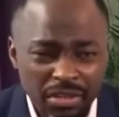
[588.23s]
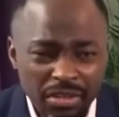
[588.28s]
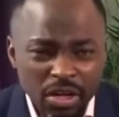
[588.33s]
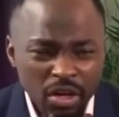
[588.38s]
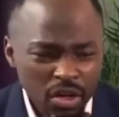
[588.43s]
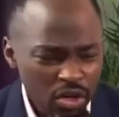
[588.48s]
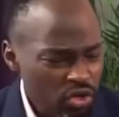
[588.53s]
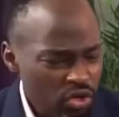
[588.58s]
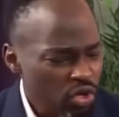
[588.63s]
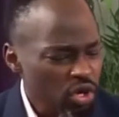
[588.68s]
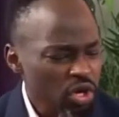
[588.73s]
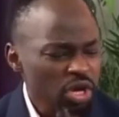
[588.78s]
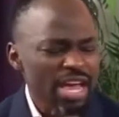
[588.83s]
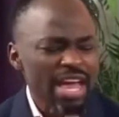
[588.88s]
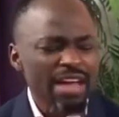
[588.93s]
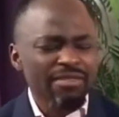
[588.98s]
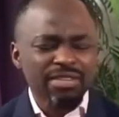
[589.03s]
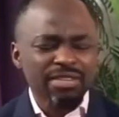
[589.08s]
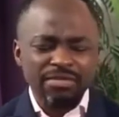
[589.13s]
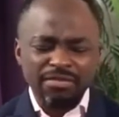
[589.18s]
Receive. You're going
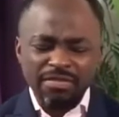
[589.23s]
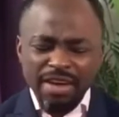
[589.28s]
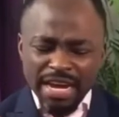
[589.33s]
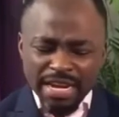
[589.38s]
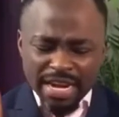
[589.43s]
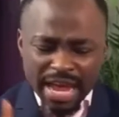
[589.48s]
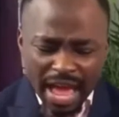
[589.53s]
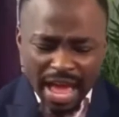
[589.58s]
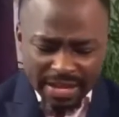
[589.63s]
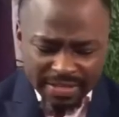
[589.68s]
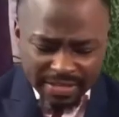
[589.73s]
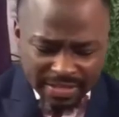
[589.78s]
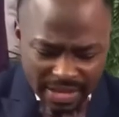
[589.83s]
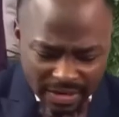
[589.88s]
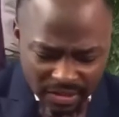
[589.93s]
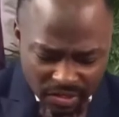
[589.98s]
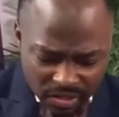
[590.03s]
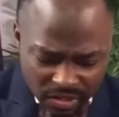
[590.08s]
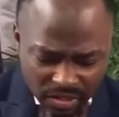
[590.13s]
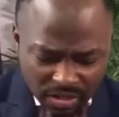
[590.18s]
to have divine
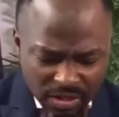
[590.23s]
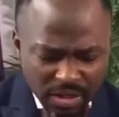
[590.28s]
access,